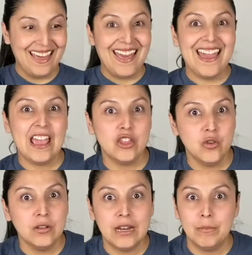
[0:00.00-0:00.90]
And
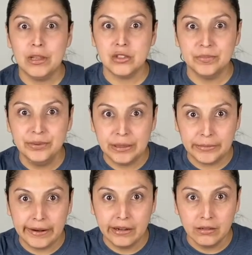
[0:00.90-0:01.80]
you need a place to put them,
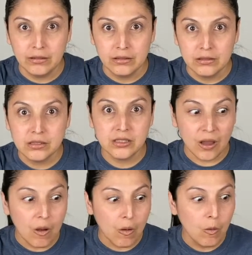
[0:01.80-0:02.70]
right?
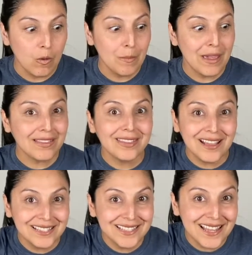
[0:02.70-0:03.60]
So we make
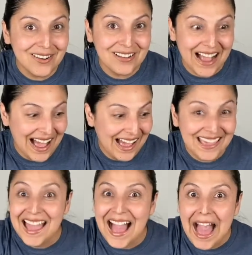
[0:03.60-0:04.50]
this little guy
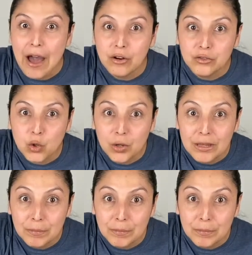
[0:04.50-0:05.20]
out of toilet